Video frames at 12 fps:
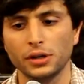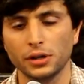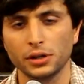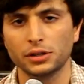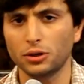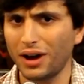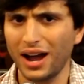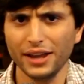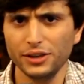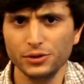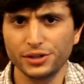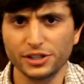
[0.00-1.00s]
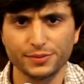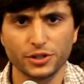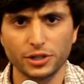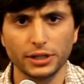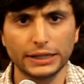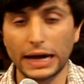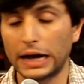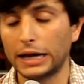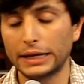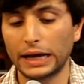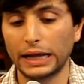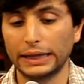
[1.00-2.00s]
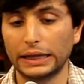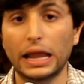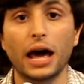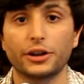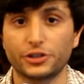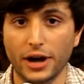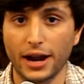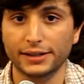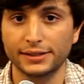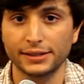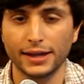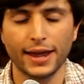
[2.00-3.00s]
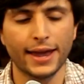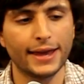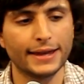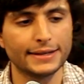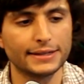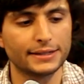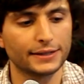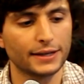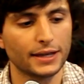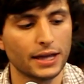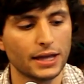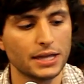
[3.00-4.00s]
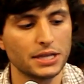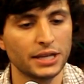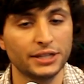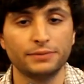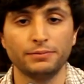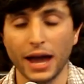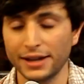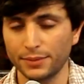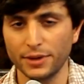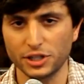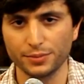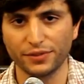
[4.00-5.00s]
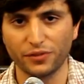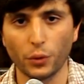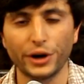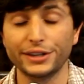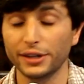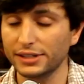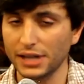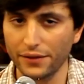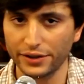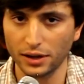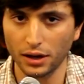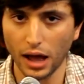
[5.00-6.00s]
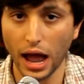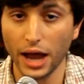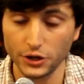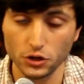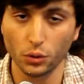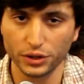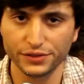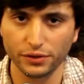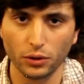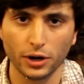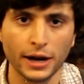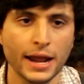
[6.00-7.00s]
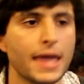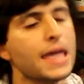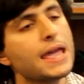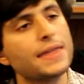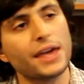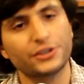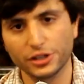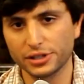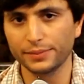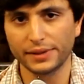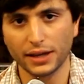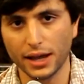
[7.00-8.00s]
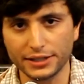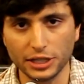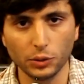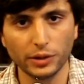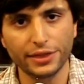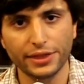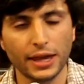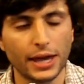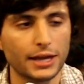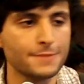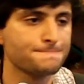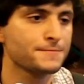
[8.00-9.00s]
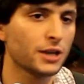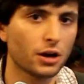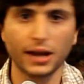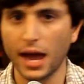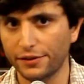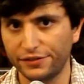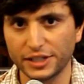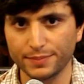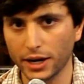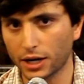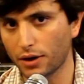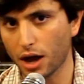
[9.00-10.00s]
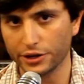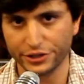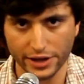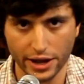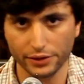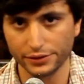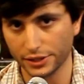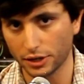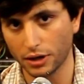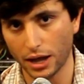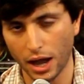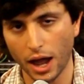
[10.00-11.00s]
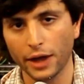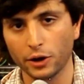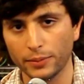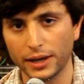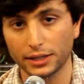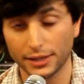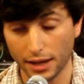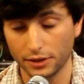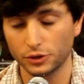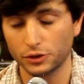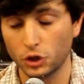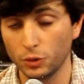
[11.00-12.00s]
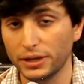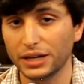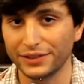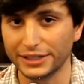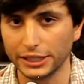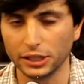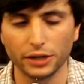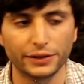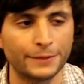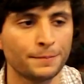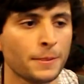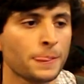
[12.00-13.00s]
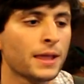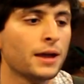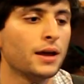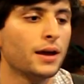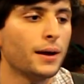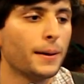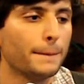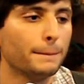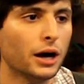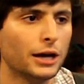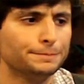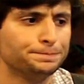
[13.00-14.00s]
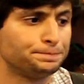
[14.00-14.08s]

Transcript: So I use this machine on a lot of tracks, and as I mentioned before, it does have a high noise floor, and that's just something I deal with, and, you know, it kind of fits my garage sound, so I don't make that too big of a deal of it. But